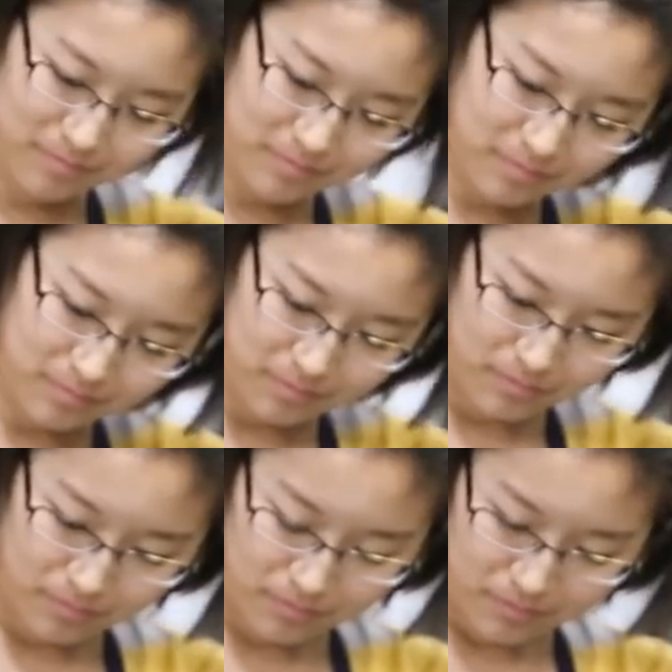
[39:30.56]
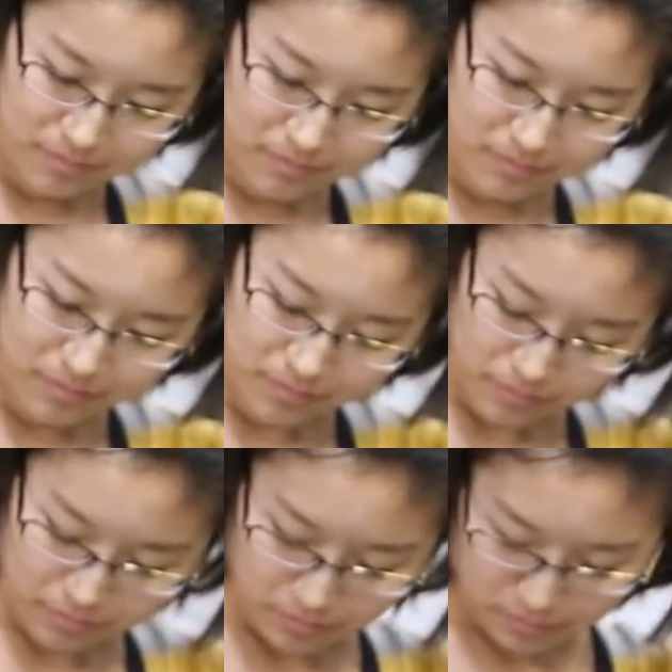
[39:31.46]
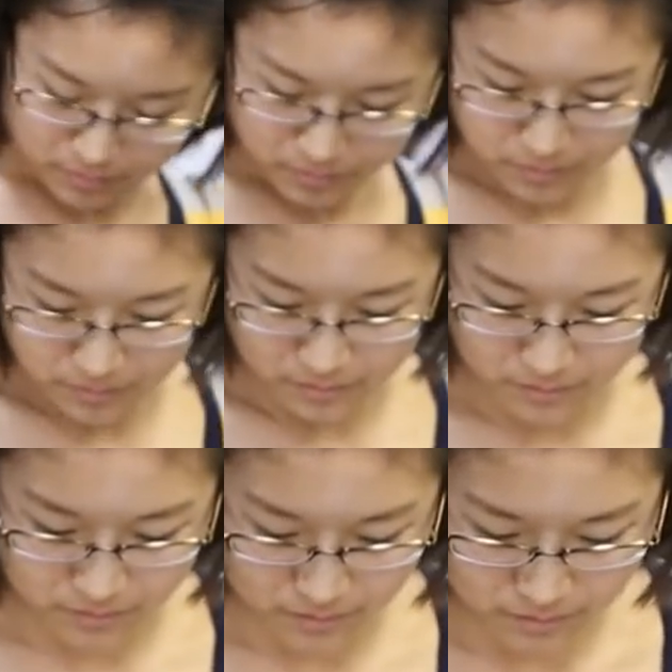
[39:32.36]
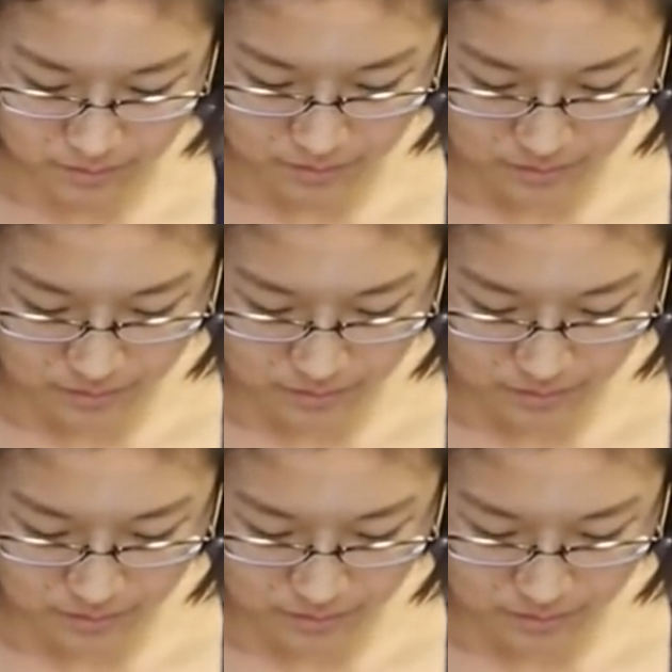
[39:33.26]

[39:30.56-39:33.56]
This person isn't speaking.